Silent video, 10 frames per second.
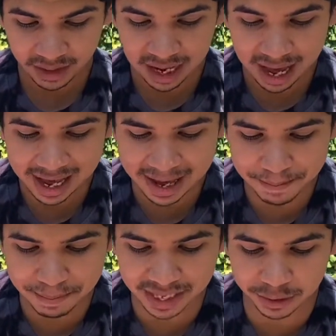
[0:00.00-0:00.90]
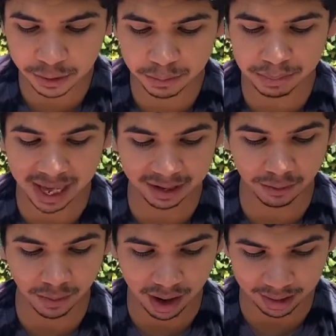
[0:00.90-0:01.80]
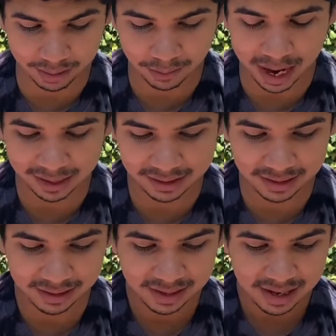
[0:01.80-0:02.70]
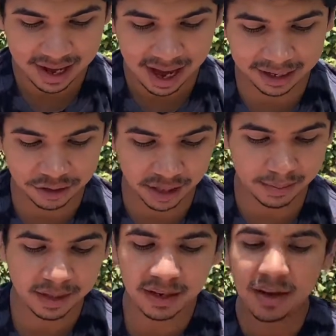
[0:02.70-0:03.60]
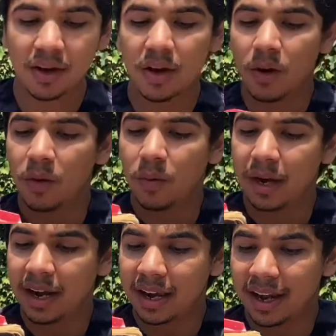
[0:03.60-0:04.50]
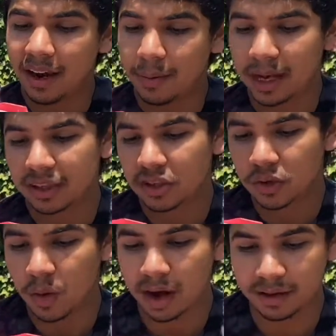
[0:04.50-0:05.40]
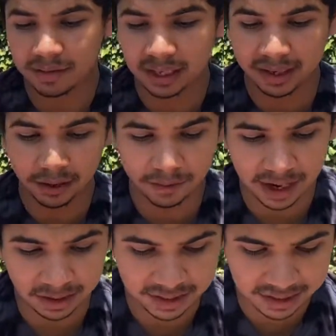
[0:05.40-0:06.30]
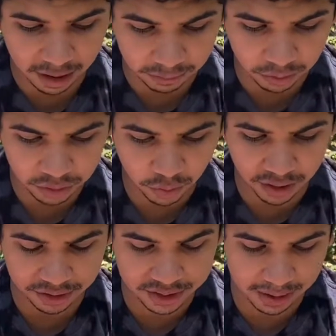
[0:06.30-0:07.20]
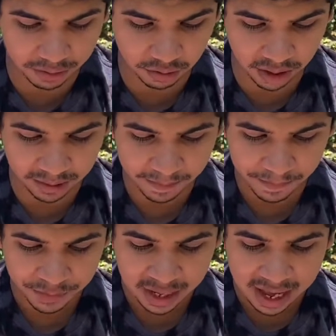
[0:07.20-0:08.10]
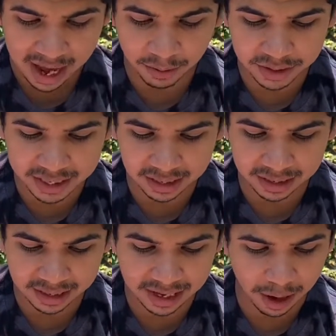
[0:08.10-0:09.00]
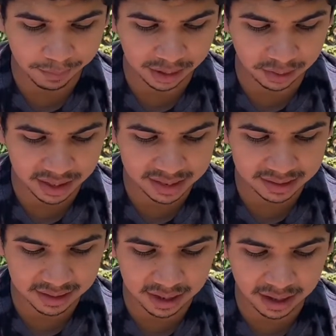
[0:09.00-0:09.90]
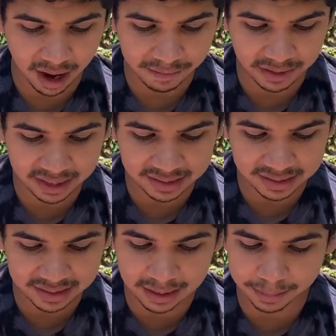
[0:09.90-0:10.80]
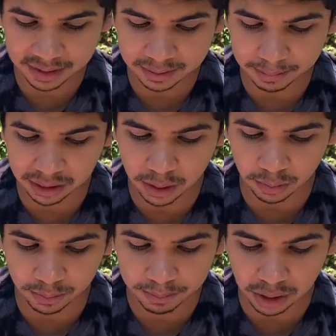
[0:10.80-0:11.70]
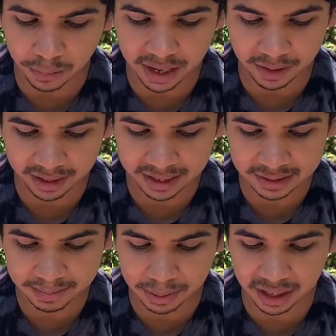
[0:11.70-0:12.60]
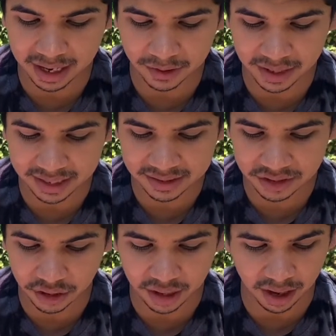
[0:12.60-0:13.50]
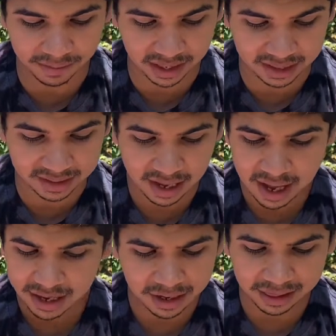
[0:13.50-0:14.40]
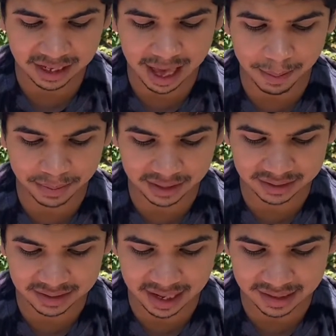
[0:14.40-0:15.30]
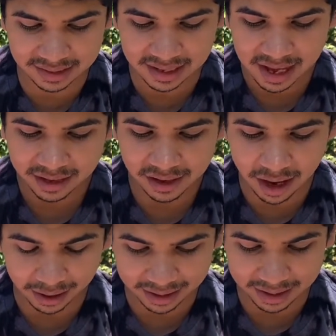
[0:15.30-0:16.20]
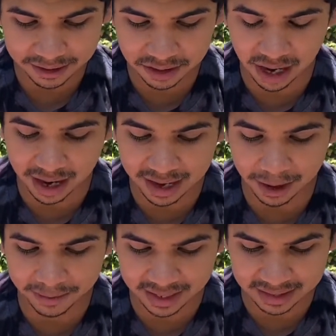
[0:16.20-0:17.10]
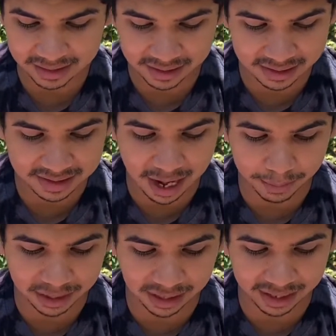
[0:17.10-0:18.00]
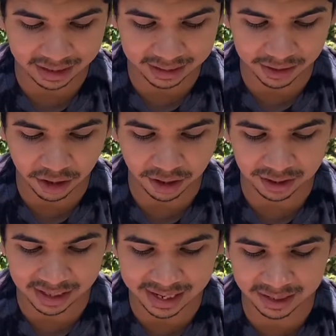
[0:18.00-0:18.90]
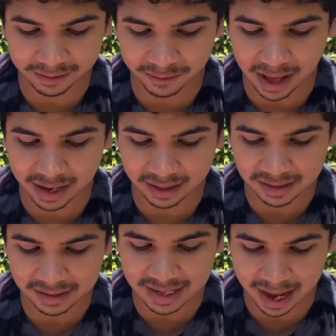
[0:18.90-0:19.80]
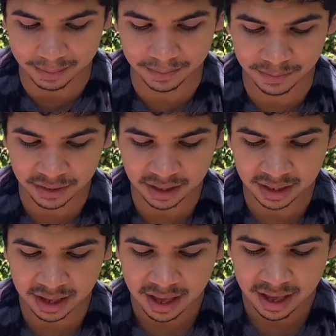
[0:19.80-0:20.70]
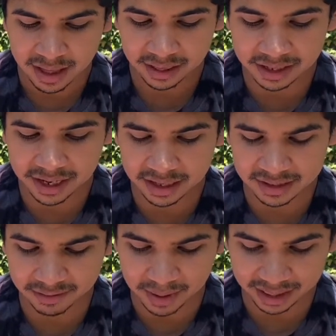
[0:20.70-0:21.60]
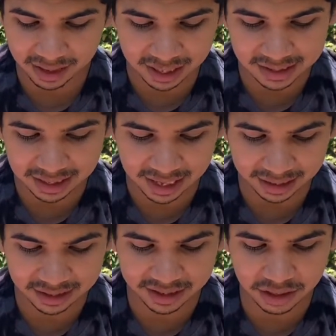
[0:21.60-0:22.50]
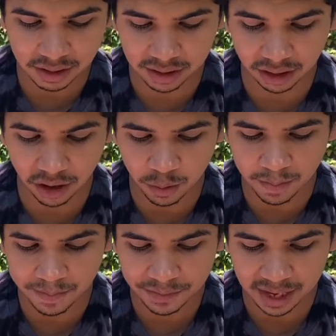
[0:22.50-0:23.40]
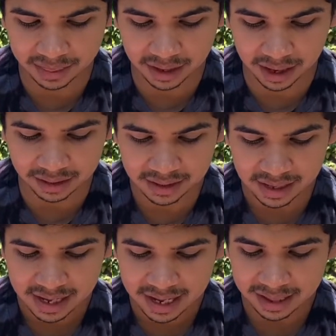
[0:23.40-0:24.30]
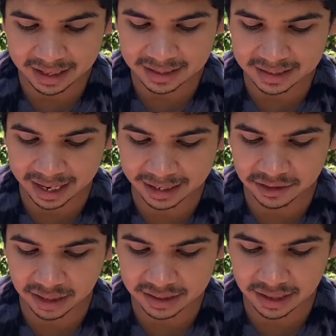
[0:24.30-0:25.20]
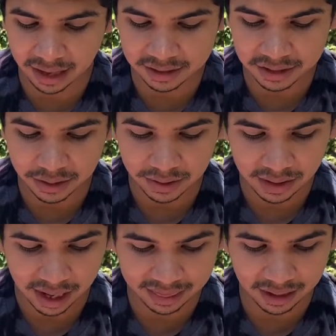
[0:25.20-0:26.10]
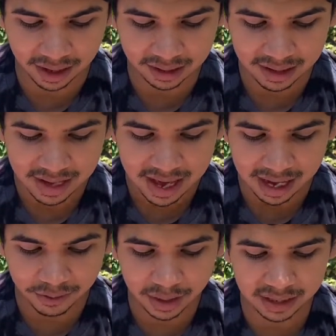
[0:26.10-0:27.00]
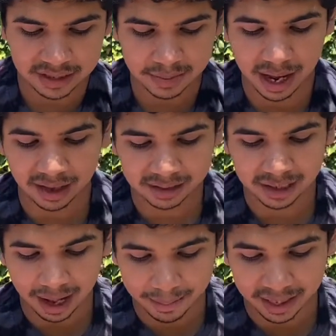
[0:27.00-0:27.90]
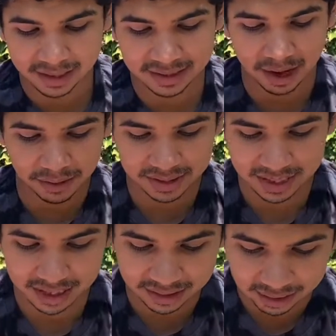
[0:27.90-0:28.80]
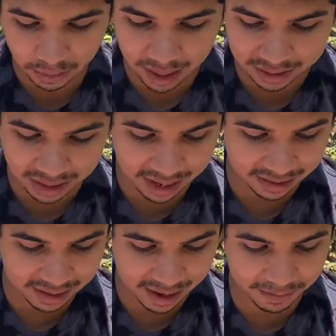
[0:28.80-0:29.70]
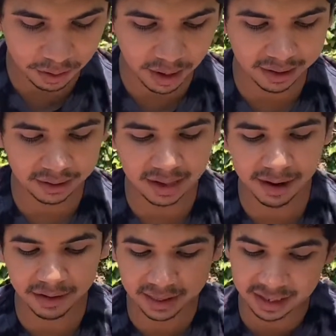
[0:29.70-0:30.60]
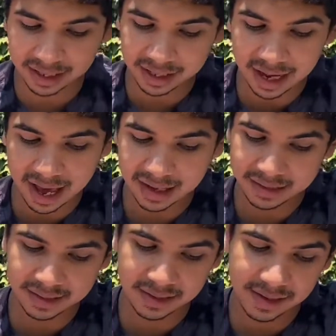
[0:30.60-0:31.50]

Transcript: I am Bhikkhu blank rat, I dreamed. What did I care about the squawk of the little very self which wanders everywhere? I was dealing in outblownness, cut-offness, snipped, blown-outness, put-outness, turned-offness, nothing-happensness, goneness, gone-outness, the snapped link, link, vana, snap. The dust of my thoughts collected into a globe, I thought. In this ageless solitude, I thought, and really smiled, and because I was seeing the white light everywhere, everything at last.